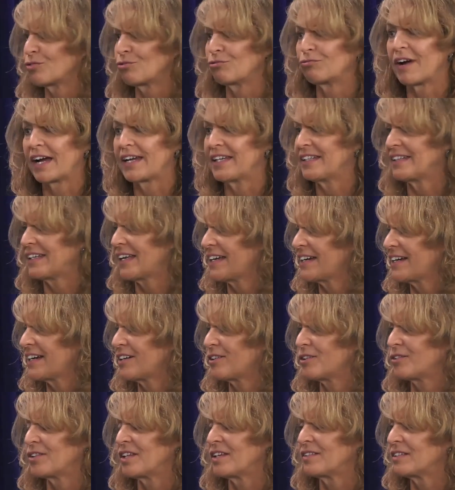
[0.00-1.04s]
right
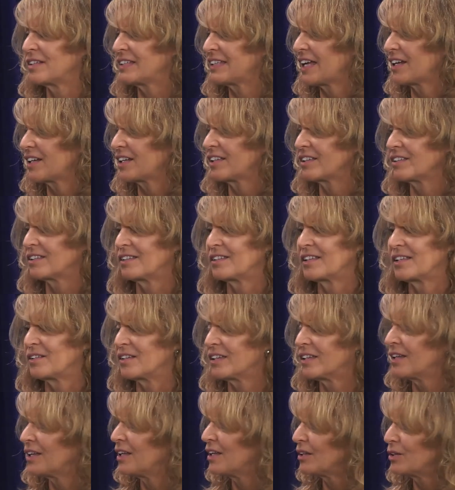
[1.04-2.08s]
now, that getting
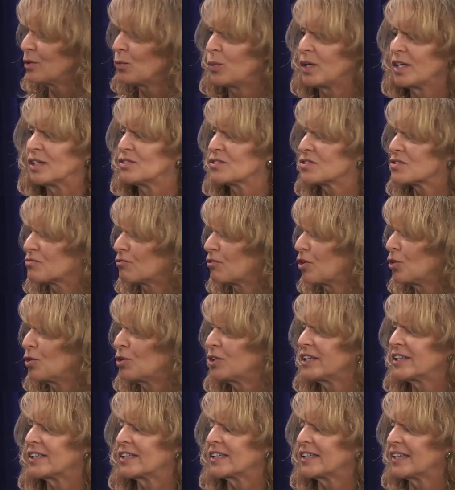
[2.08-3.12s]
the, the wheels
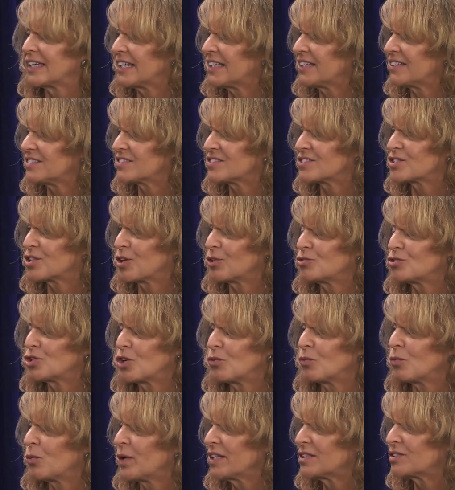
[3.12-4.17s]
rolling. And so,
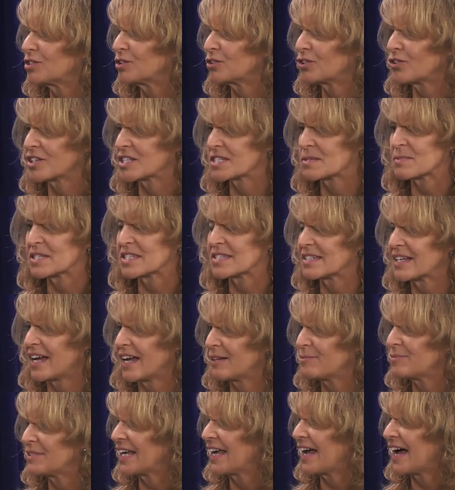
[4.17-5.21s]
don't wait till Christmas
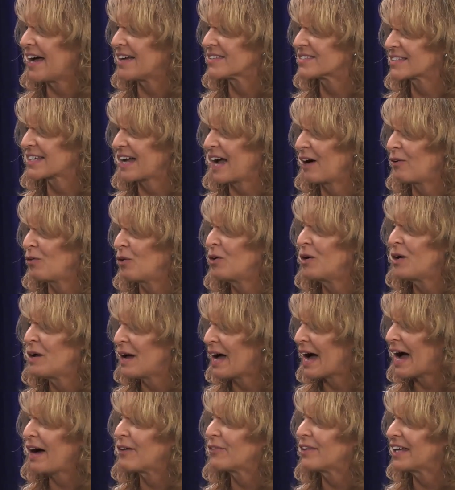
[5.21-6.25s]
time to ask how
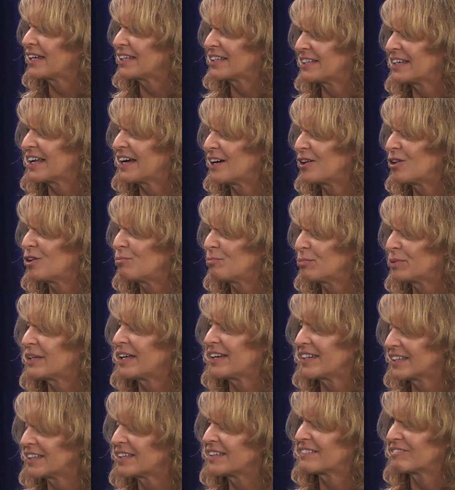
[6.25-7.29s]
how they can help.
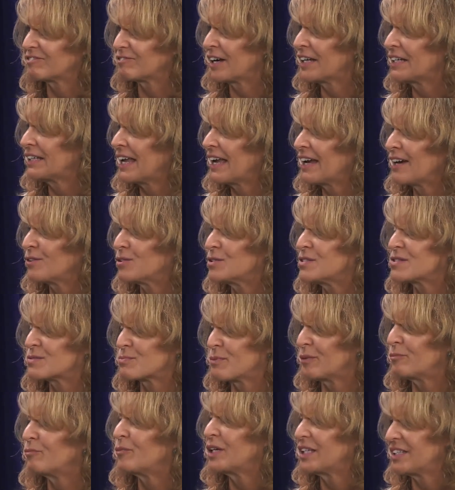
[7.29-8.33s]
Like right now is
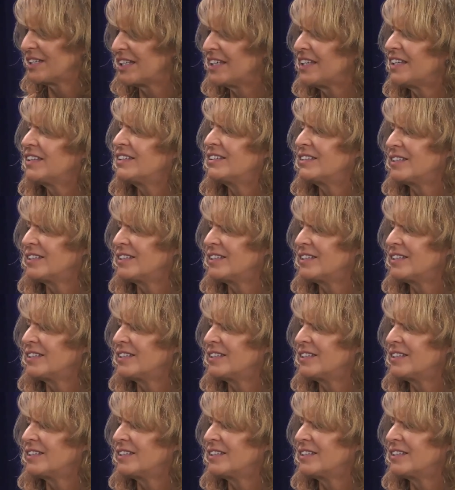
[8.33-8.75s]
when Just we need. Just so our